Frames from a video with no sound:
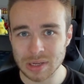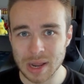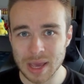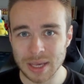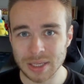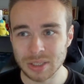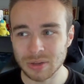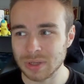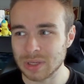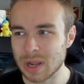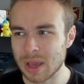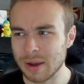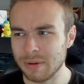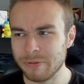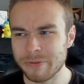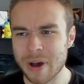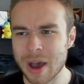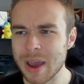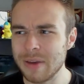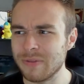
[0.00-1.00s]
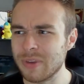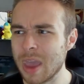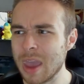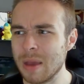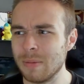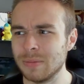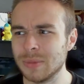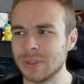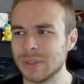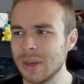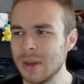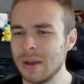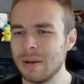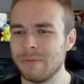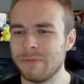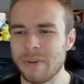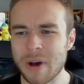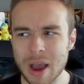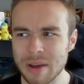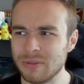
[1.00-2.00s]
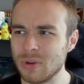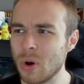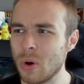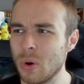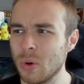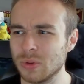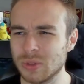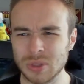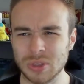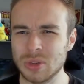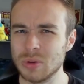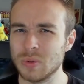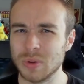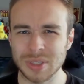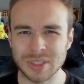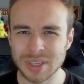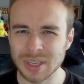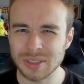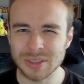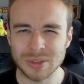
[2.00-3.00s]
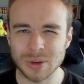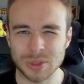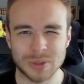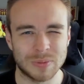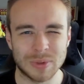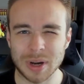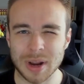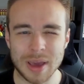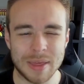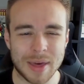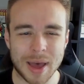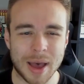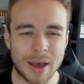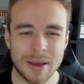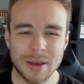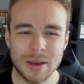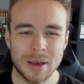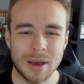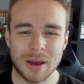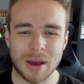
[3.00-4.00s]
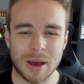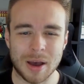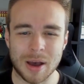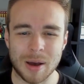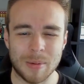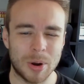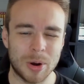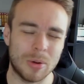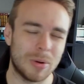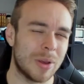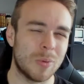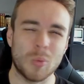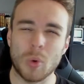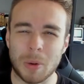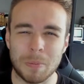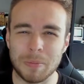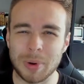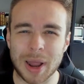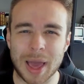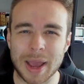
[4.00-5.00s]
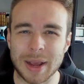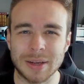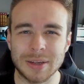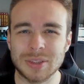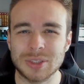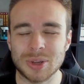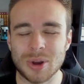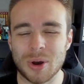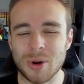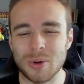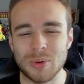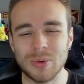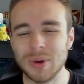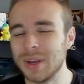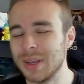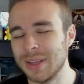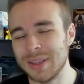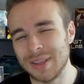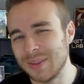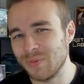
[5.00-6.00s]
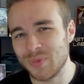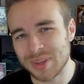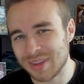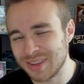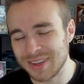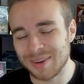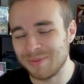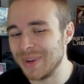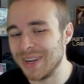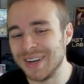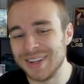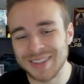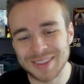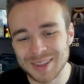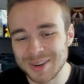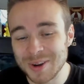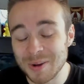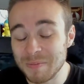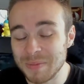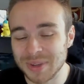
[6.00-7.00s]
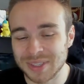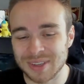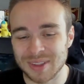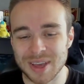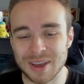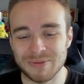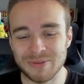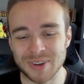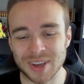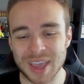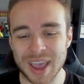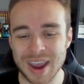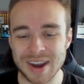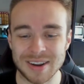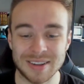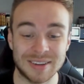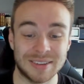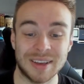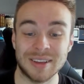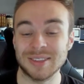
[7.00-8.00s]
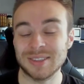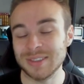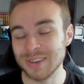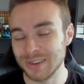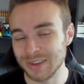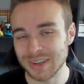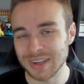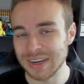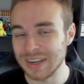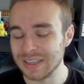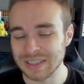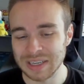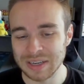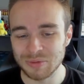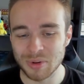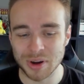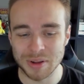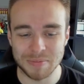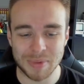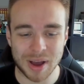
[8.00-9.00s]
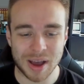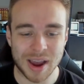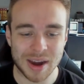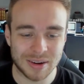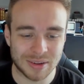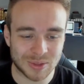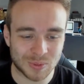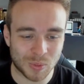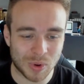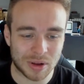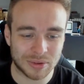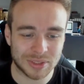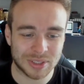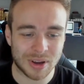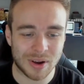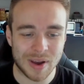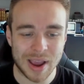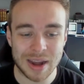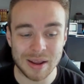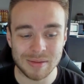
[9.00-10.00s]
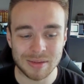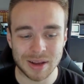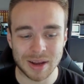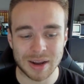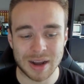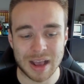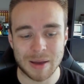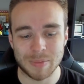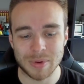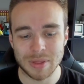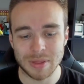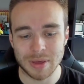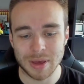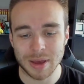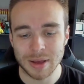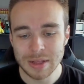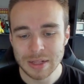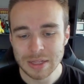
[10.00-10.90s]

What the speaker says: Leicester is like 5 games, 5 goals and 2 assists or something like that, and only one blank. So I mean, the numbers are there for Kane, and Son can easily run in behind as well, so anything can happen there.